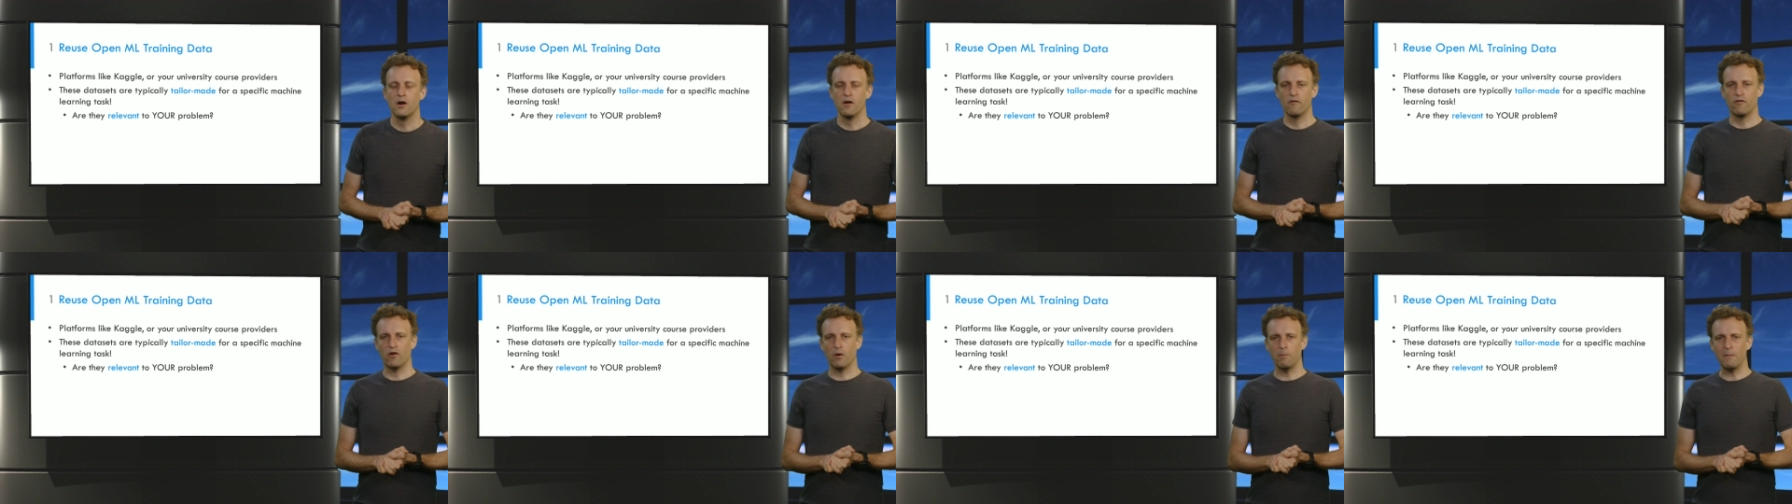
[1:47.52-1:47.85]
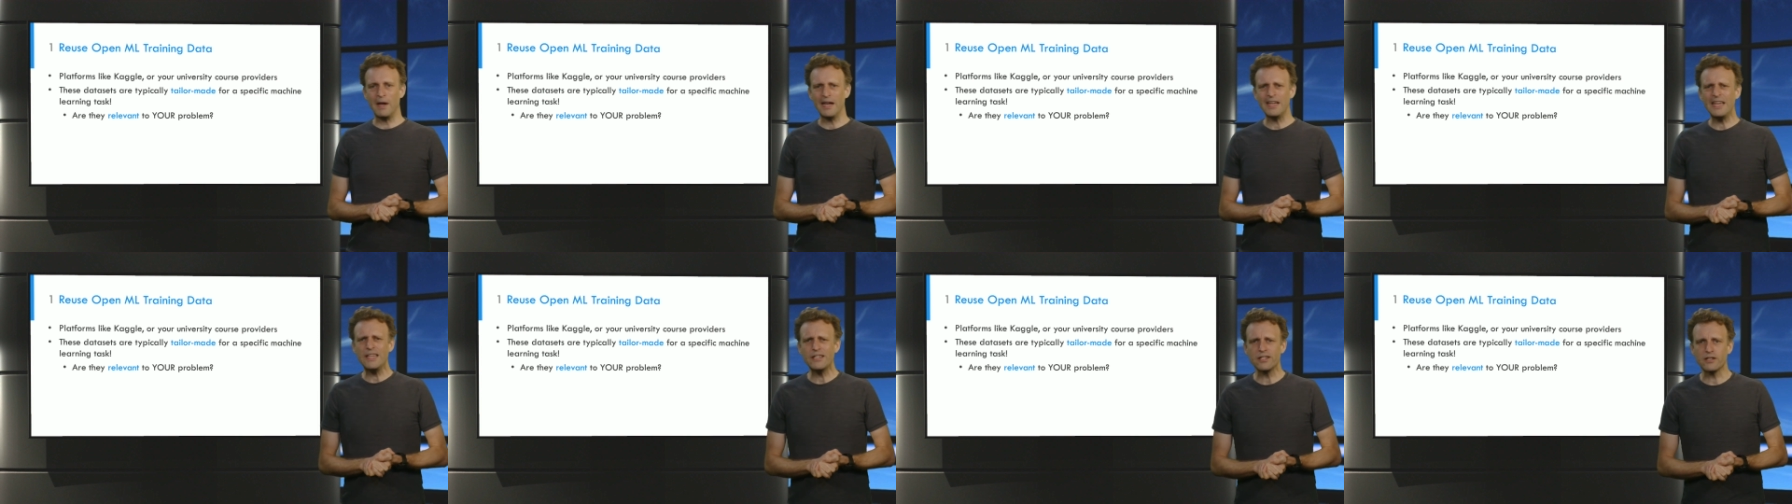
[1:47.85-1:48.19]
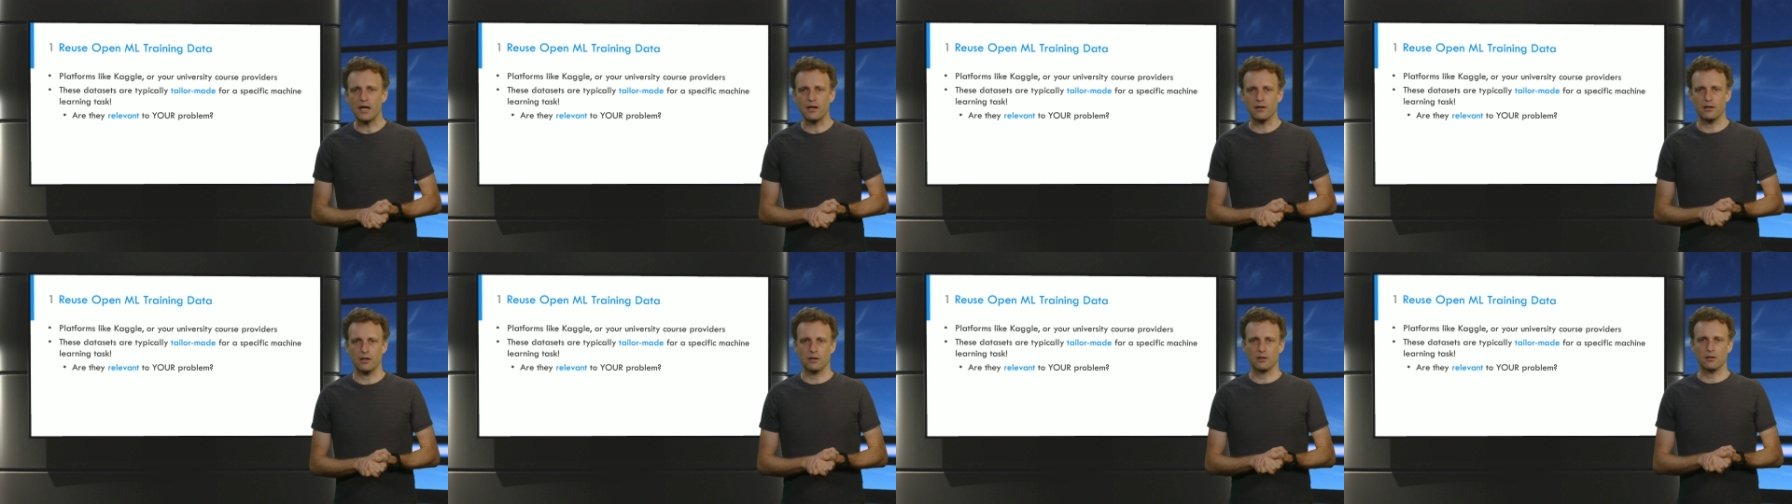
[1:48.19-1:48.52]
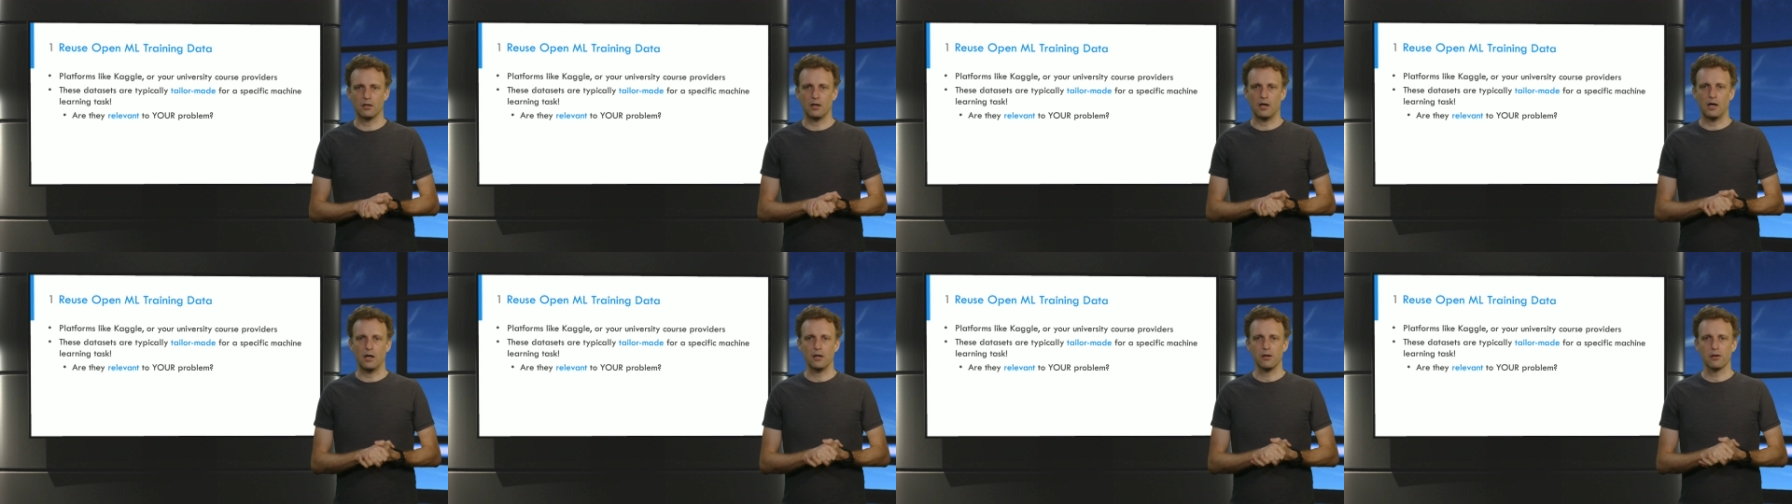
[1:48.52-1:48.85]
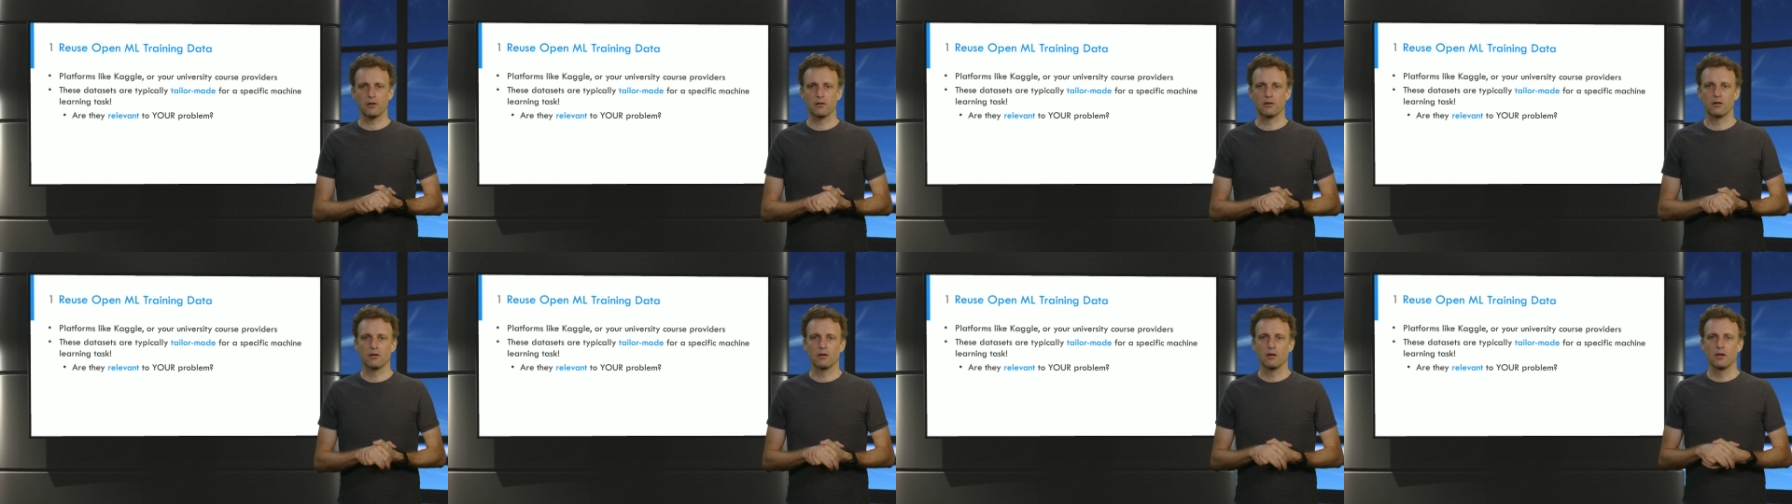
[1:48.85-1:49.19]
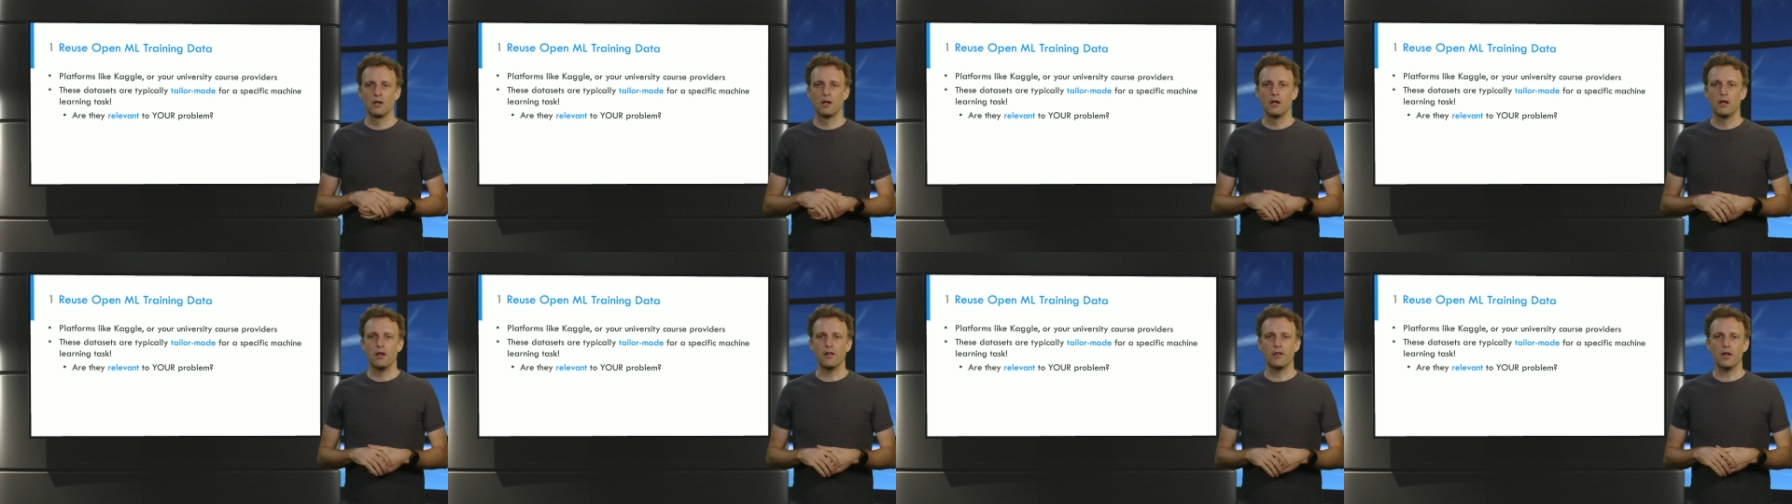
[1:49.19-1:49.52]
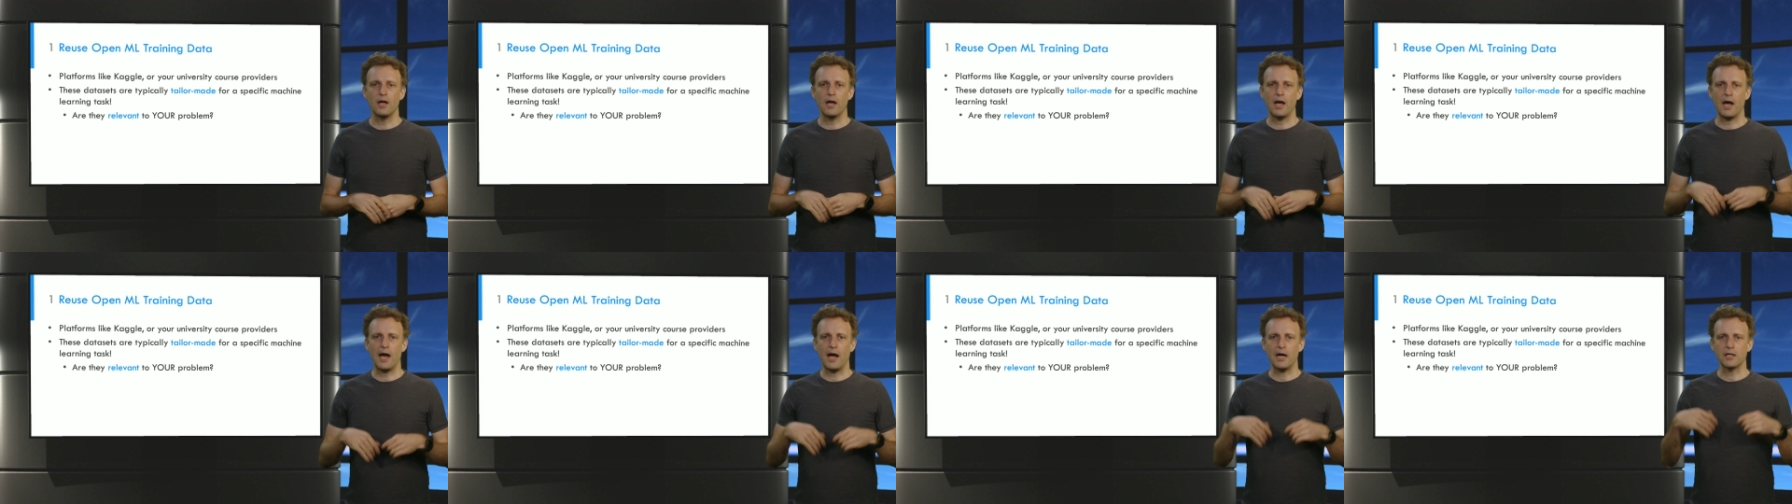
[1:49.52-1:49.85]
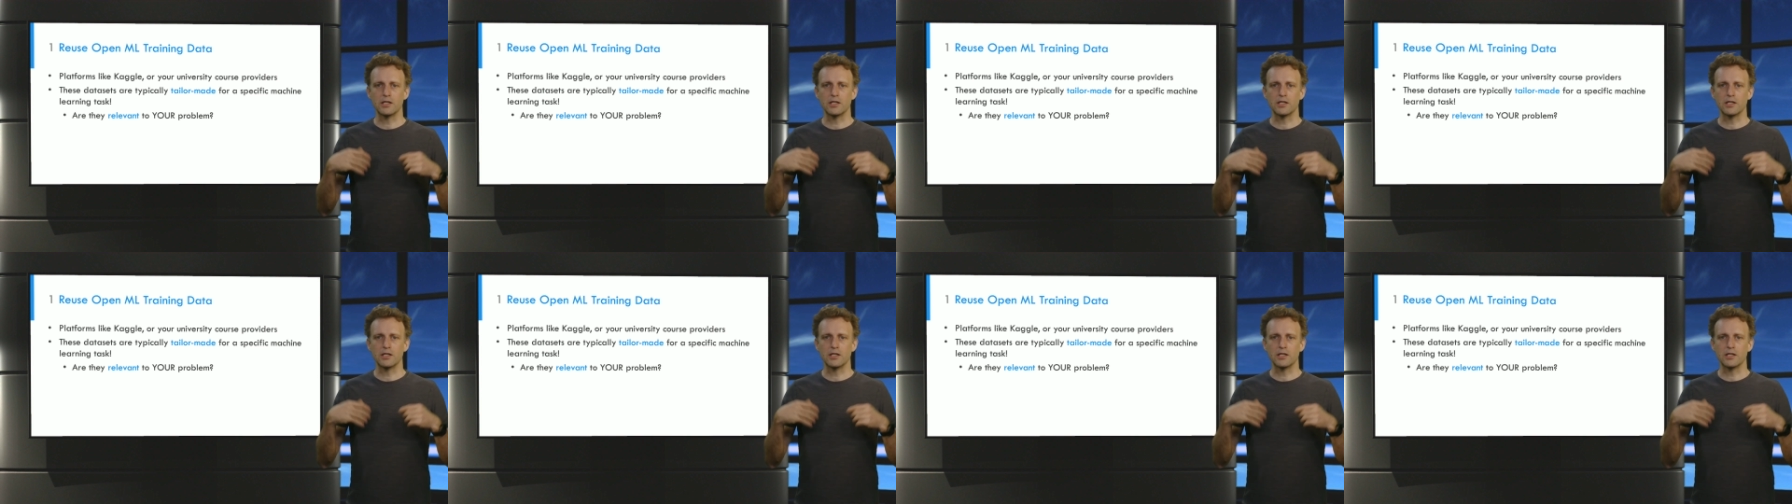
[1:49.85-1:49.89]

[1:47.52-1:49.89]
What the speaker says: For many standard tasks, there are